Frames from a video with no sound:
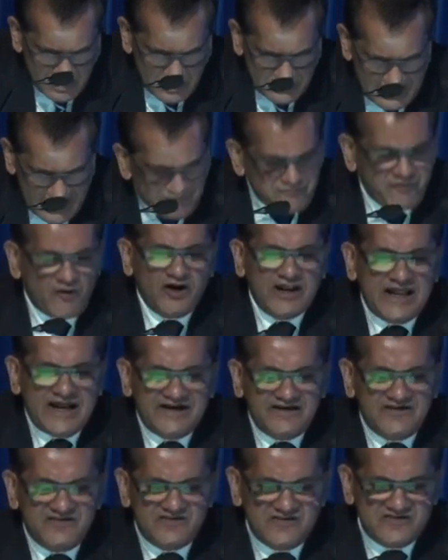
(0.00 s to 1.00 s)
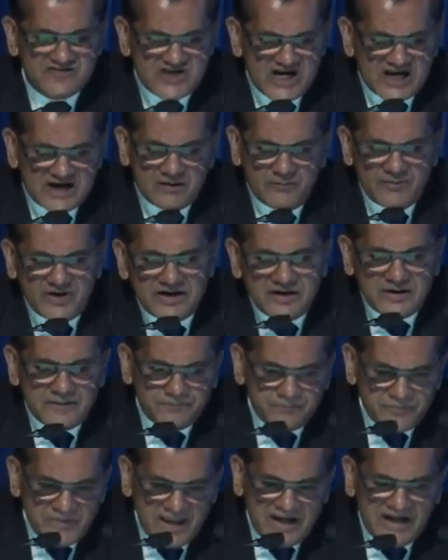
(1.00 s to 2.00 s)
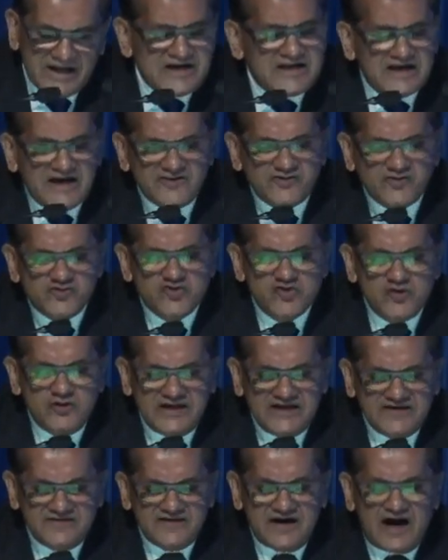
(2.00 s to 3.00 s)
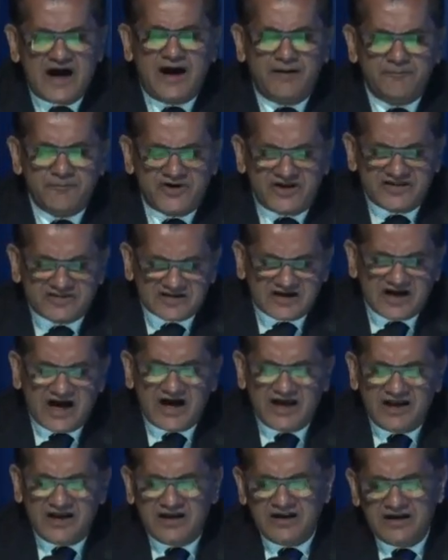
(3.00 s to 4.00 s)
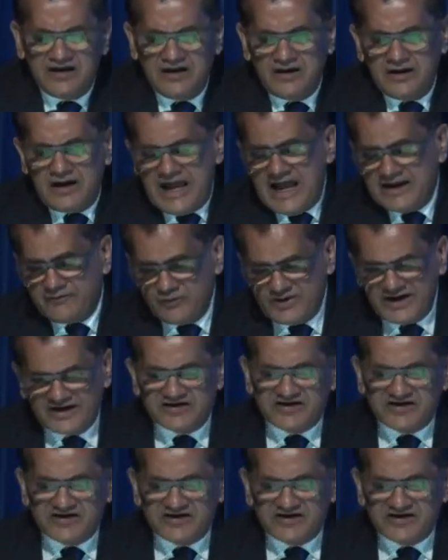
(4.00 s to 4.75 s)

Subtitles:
Therefore, ladies and gentlemen, India is truly in the Amrit Kal, and we are